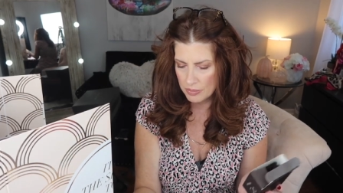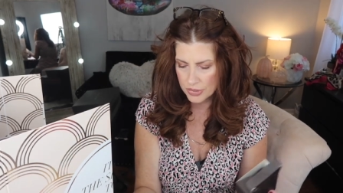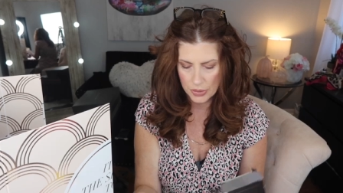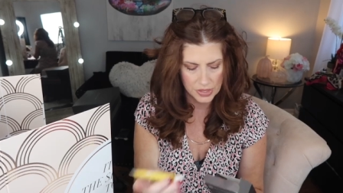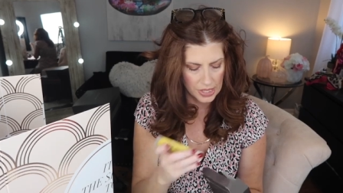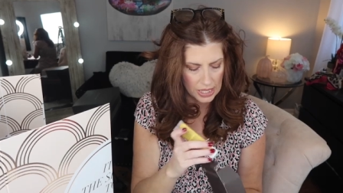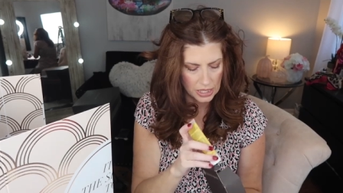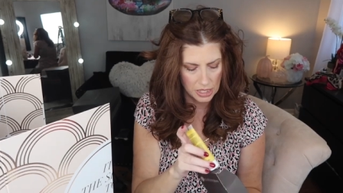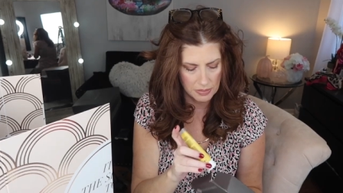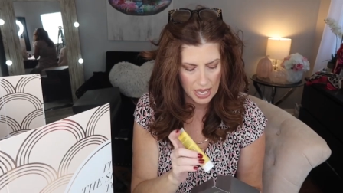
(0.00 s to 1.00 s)
So it's a
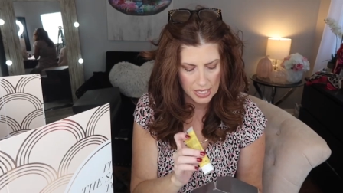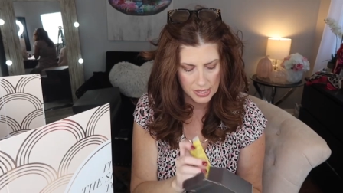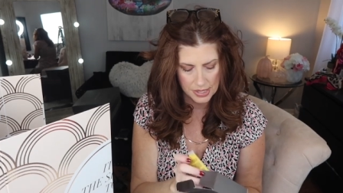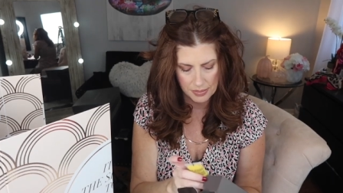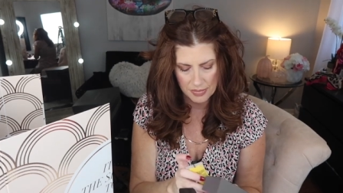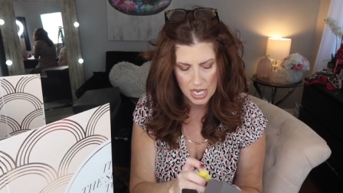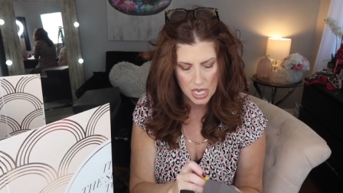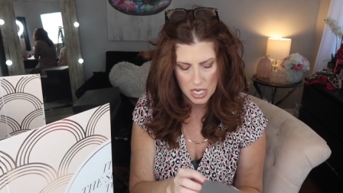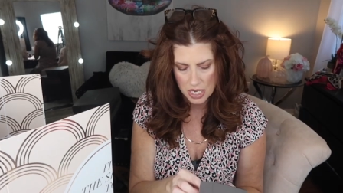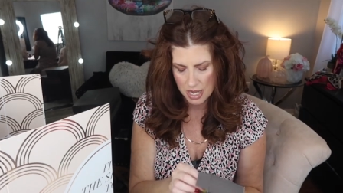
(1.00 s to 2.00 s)
healing mask.
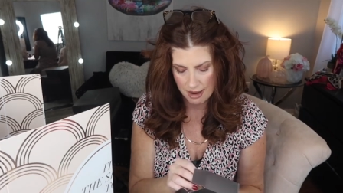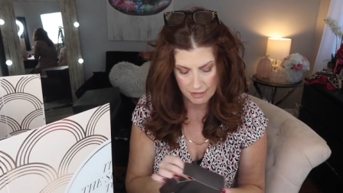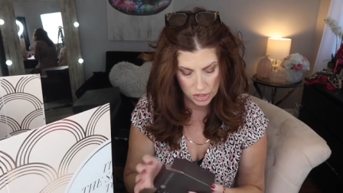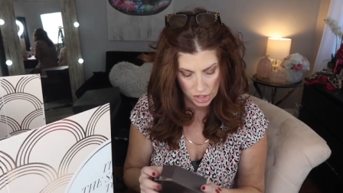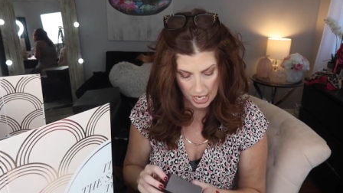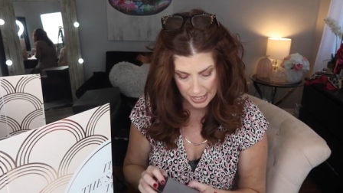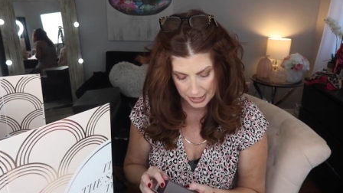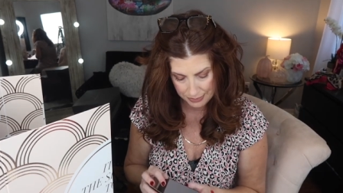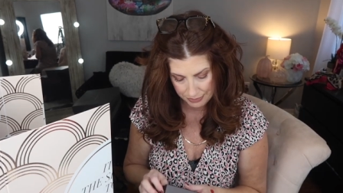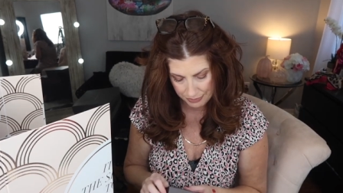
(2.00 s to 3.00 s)
Never tried
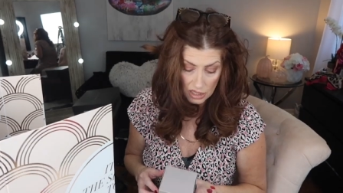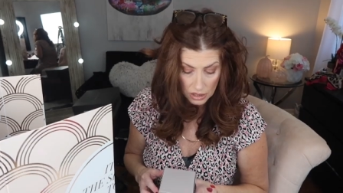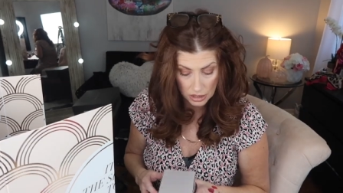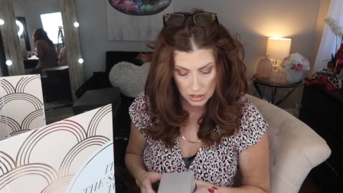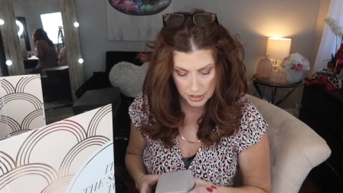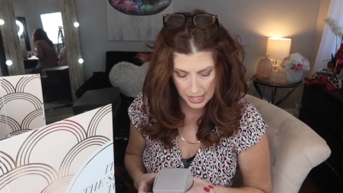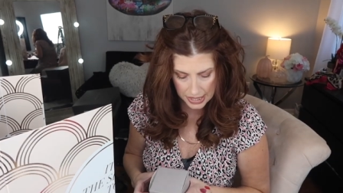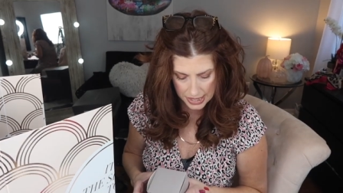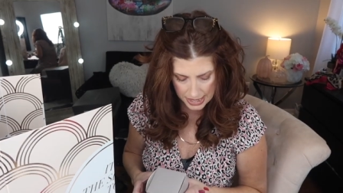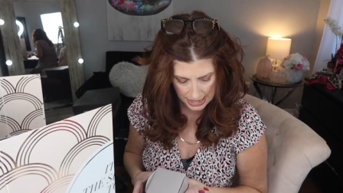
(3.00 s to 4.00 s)
it.
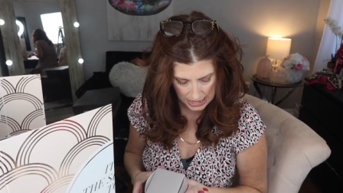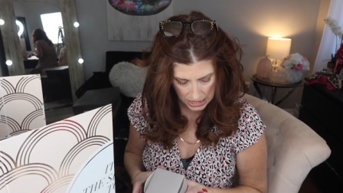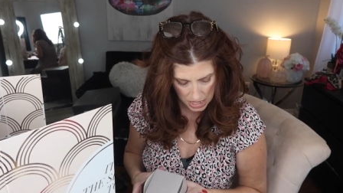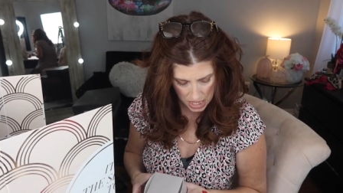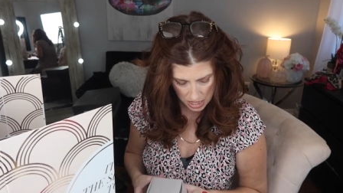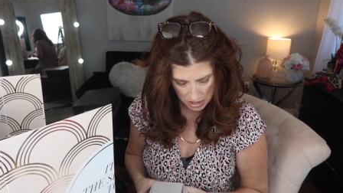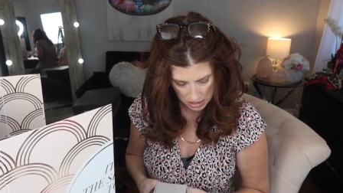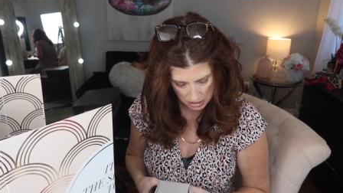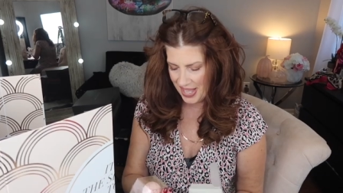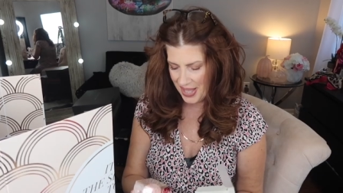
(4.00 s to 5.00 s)
19.
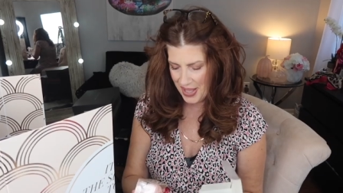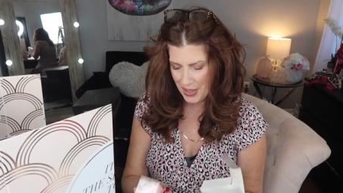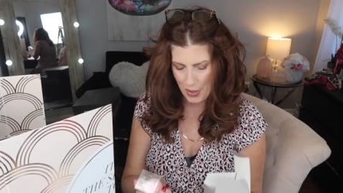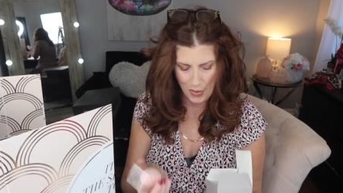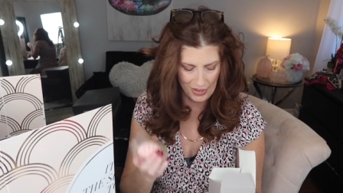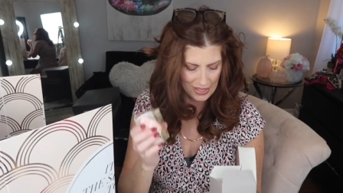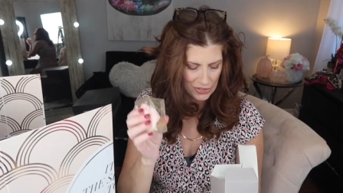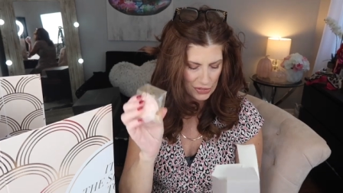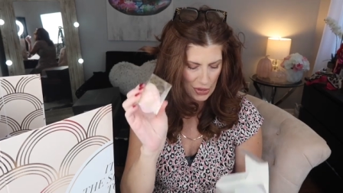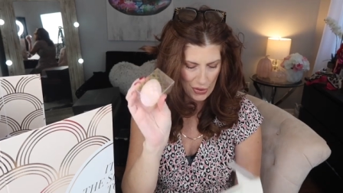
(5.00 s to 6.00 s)
Okay,
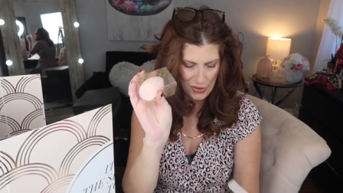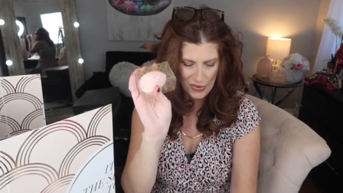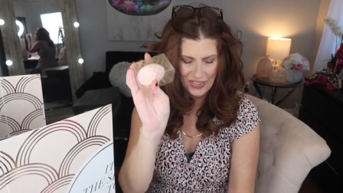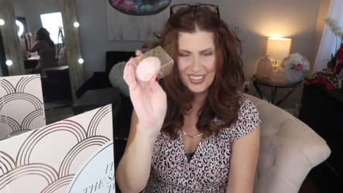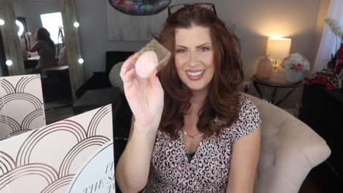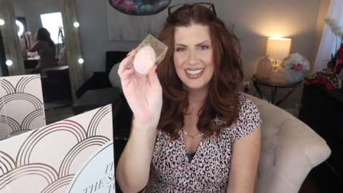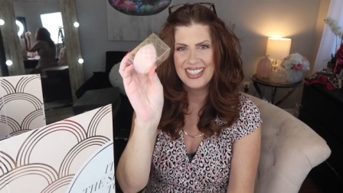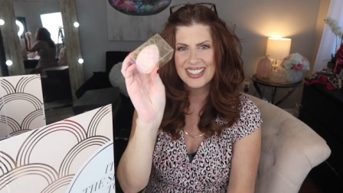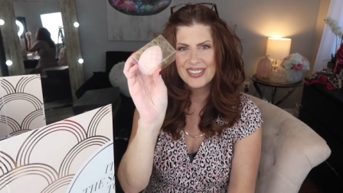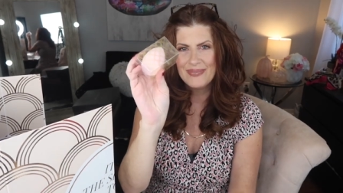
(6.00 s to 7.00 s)
so
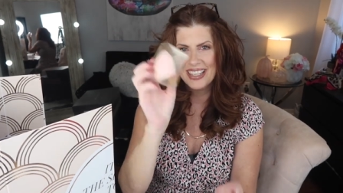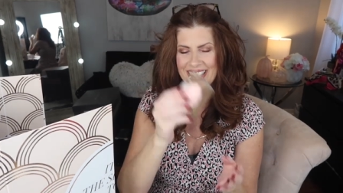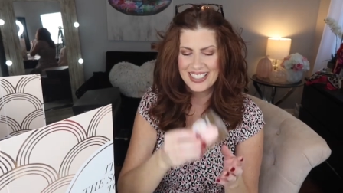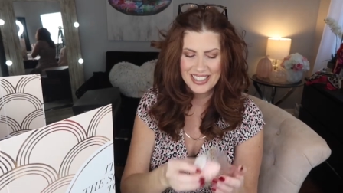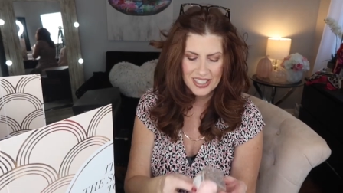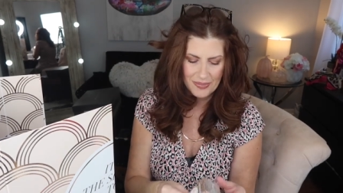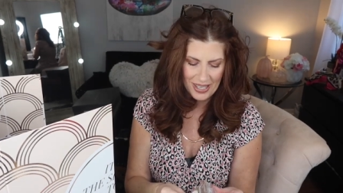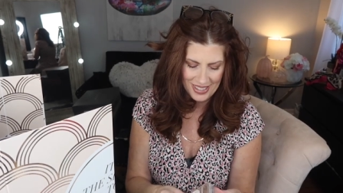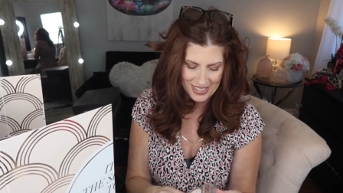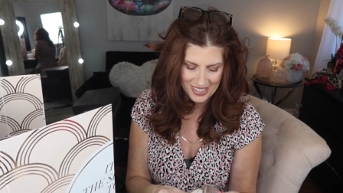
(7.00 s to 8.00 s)
it's a blending
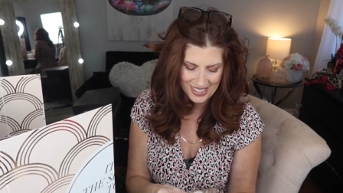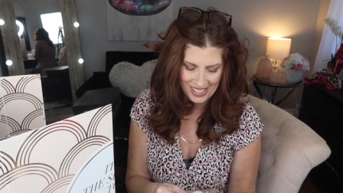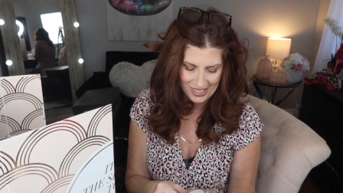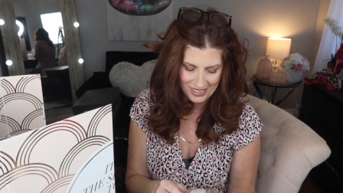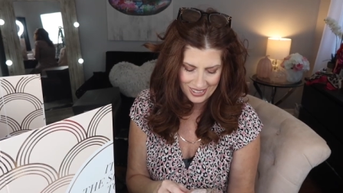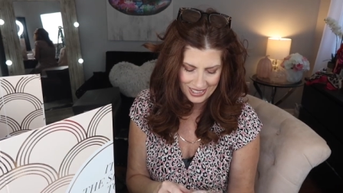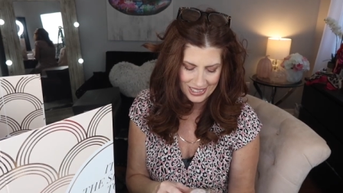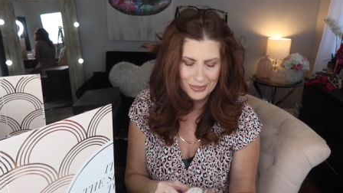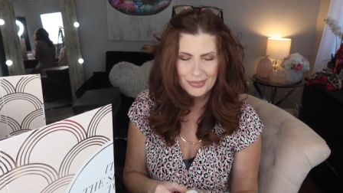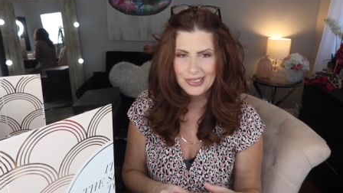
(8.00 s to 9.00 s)
sponge. Now
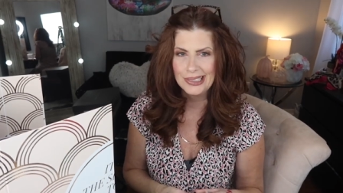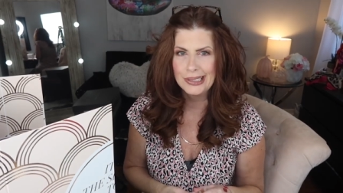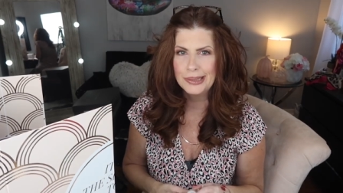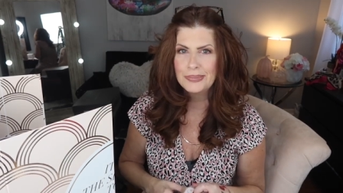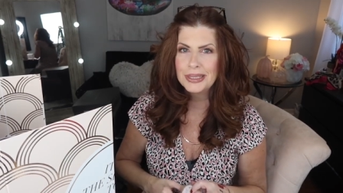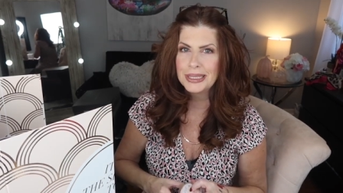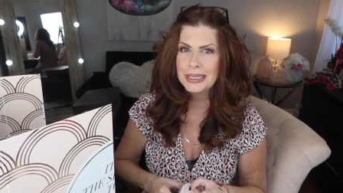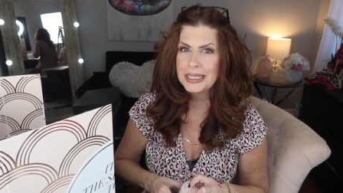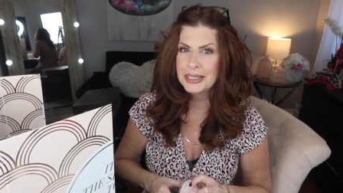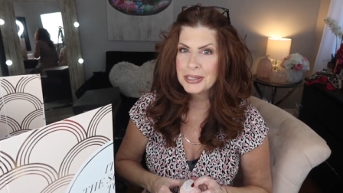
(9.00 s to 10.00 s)
I'm pretty
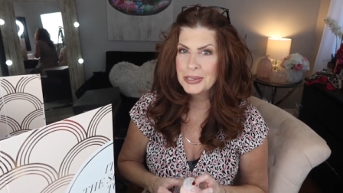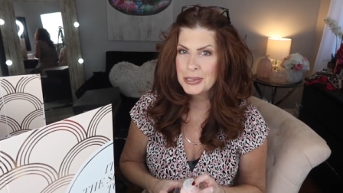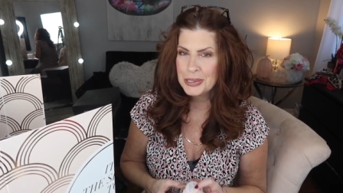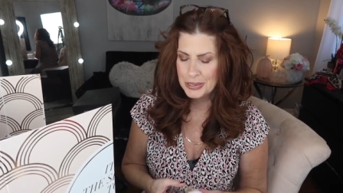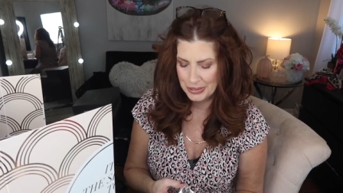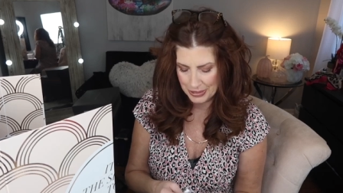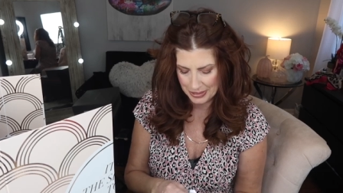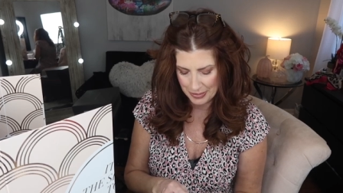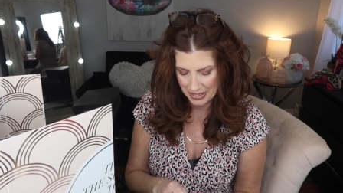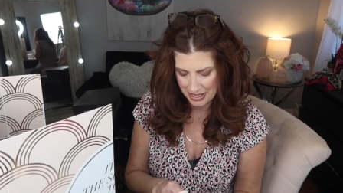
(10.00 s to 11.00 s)
particular.
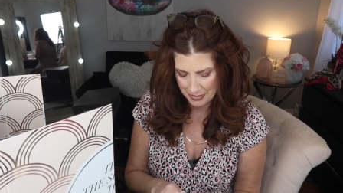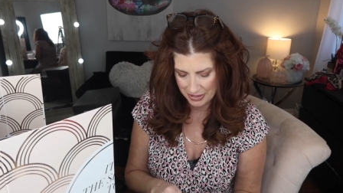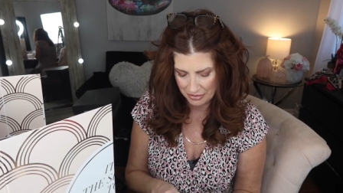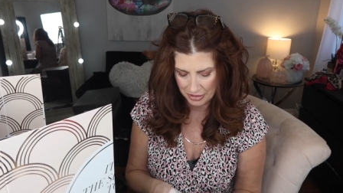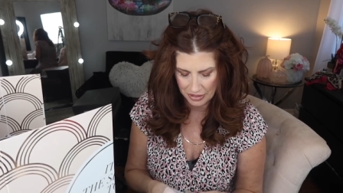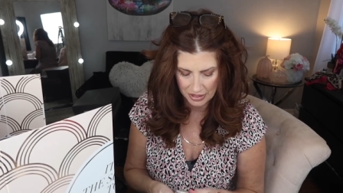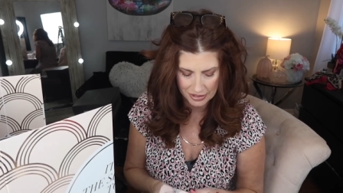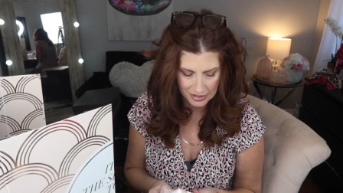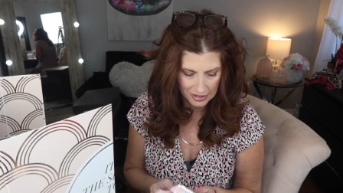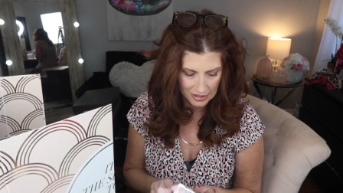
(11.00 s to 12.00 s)
I'm gonna feel this.